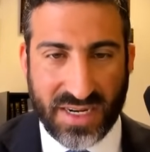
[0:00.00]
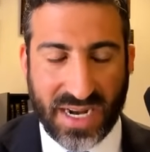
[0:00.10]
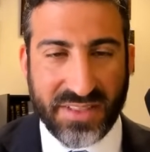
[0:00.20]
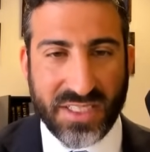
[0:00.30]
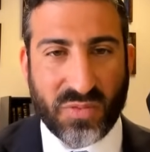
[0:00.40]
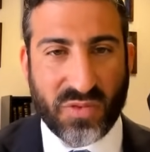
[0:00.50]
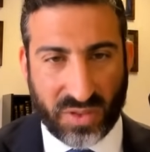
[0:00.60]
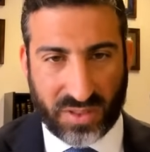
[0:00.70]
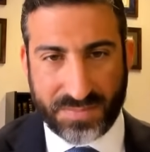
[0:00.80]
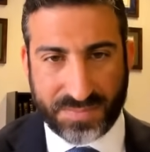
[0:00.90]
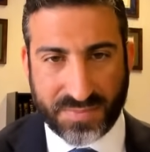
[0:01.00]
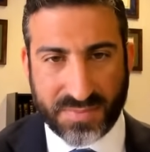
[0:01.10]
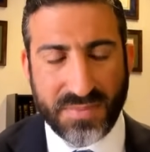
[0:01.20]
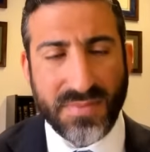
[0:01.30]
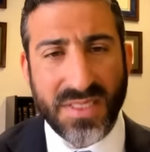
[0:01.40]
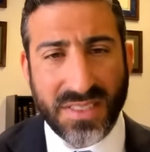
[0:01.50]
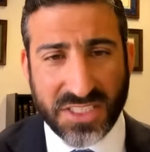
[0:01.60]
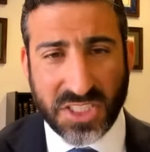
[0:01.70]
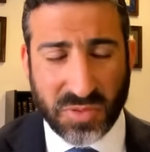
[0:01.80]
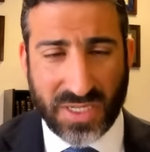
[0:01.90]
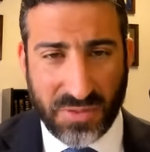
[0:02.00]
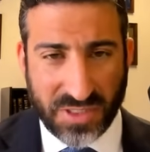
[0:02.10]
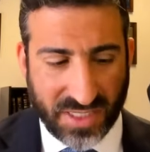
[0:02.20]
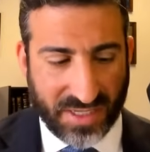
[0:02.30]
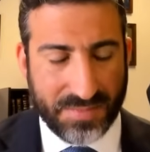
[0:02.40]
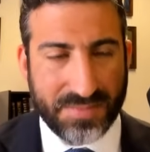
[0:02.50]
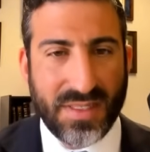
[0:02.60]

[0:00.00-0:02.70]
And therefore, this is what I would say: